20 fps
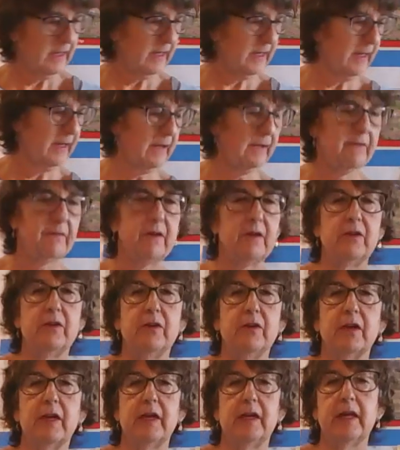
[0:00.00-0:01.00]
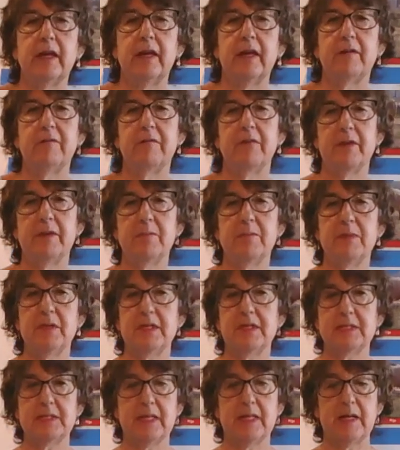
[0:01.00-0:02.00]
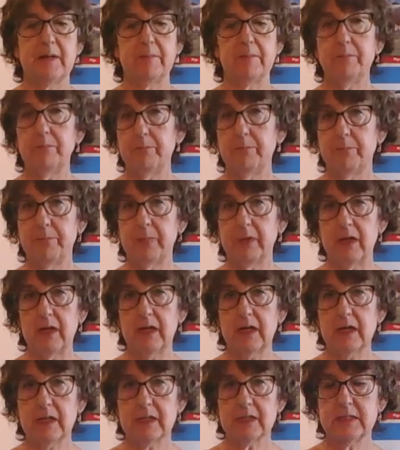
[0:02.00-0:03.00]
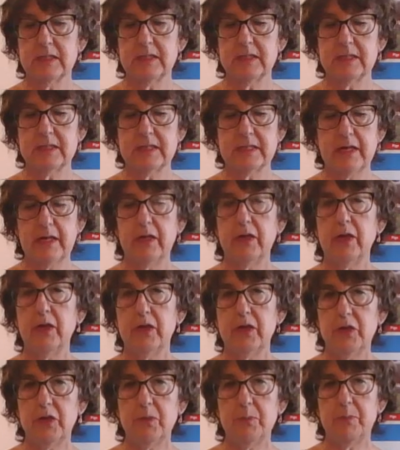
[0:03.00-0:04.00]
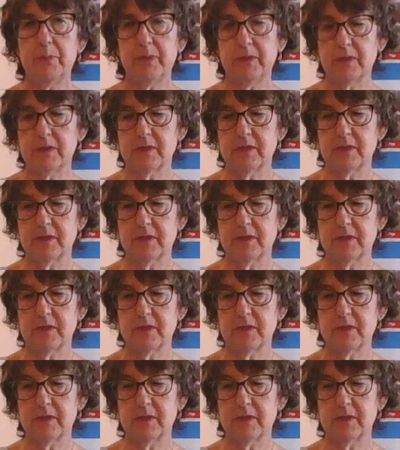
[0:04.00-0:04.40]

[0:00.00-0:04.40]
and then you're going to give them the same blocks and say, you build.